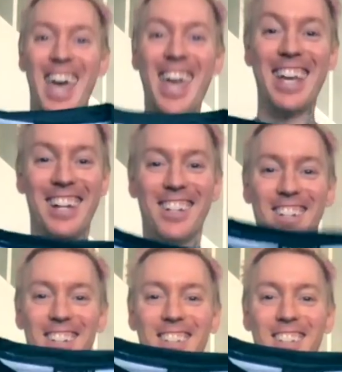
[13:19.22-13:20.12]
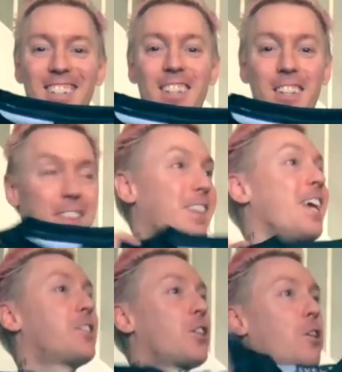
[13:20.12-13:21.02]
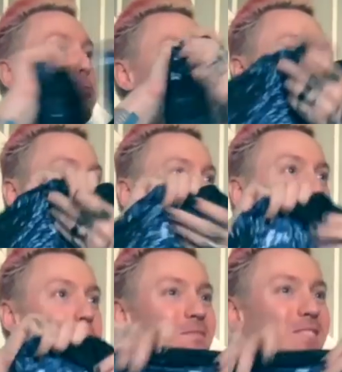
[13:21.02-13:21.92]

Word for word: Hey, it's all pretty good